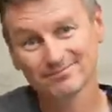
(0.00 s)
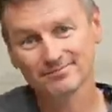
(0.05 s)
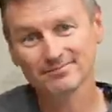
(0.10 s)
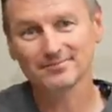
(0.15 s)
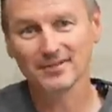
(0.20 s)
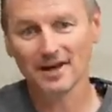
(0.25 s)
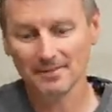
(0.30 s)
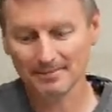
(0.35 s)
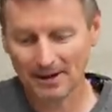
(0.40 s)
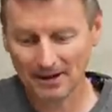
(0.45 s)

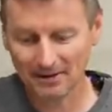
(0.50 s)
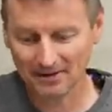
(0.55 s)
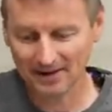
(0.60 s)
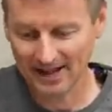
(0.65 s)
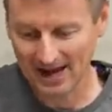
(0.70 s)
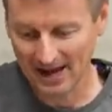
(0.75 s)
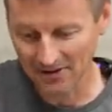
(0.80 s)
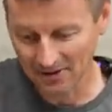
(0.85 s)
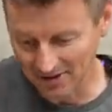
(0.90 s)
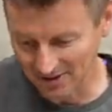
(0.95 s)
hmm, about an
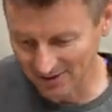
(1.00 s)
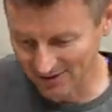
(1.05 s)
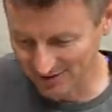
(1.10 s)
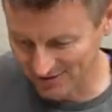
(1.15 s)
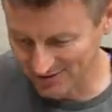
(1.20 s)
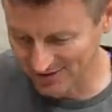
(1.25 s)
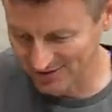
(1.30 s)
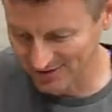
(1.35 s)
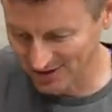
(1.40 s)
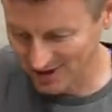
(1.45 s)
hour.
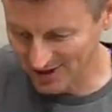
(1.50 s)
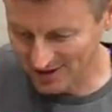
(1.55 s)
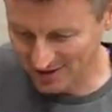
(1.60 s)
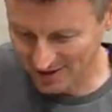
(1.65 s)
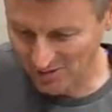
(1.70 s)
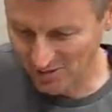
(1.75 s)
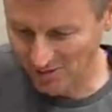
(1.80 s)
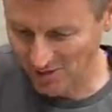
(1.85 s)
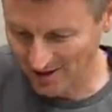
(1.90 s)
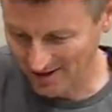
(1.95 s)
There's
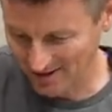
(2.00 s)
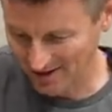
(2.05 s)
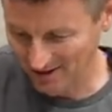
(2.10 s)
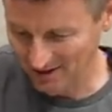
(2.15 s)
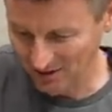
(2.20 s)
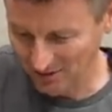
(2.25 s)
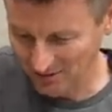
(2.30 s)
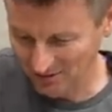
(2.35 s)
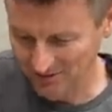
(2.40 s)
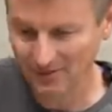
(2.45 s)
quite a
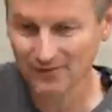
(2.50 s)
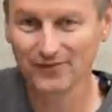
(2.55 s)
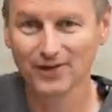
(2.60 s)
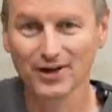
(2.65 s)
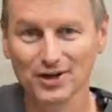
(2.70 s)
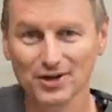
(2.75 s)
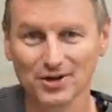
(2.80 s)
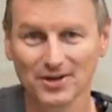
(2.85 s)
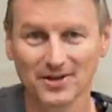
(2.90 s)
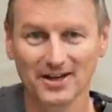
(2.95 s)
lot of
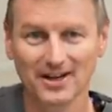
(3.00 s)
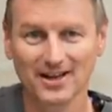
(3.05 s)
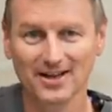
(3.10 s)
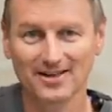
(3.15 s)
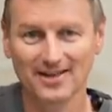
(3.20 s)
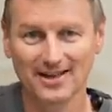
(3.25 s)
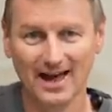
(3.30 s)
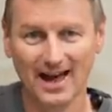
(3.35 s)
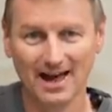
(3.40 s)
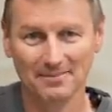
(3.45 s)
conversion that
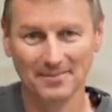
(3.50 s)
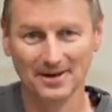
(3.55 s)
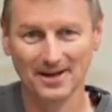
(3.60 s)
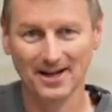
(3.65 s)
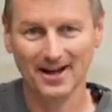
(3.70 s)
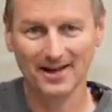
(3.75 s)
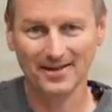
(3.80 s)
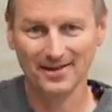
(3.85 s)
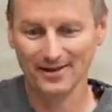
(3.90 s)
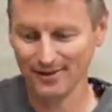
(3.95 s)
needs to happen
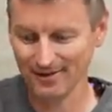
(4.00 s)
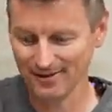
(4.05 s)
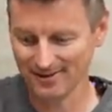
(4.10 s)
here. This